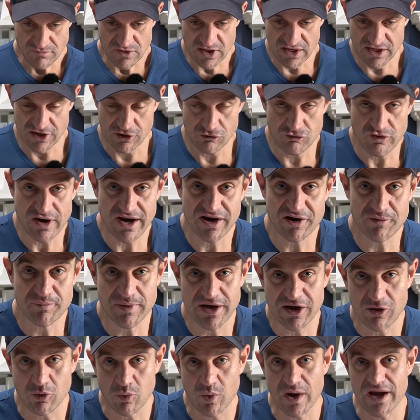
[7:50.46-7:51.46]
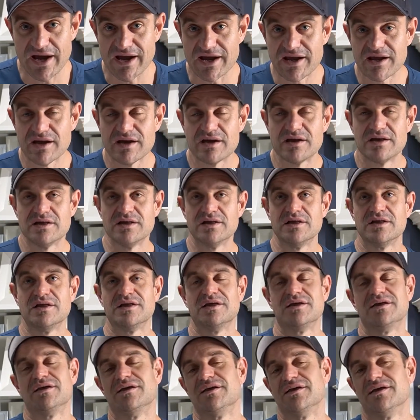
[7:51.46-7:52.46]
in a roundabout way,
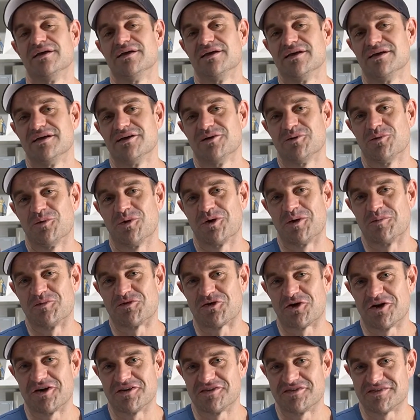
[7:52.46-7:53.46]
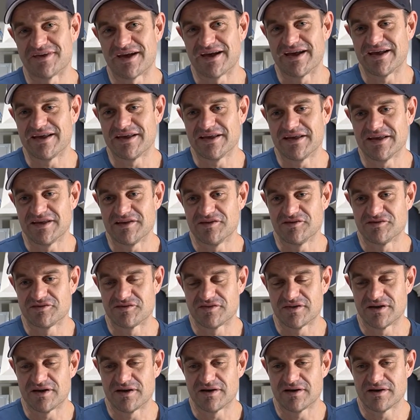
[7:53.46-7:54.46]
what I'm trying to say
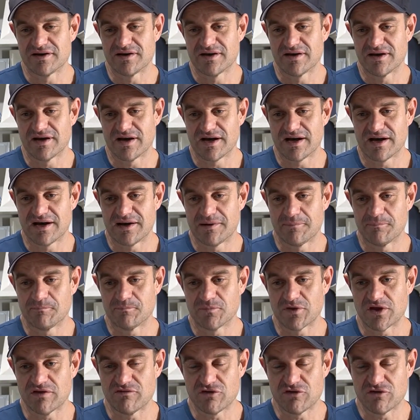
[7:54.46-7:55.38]
is that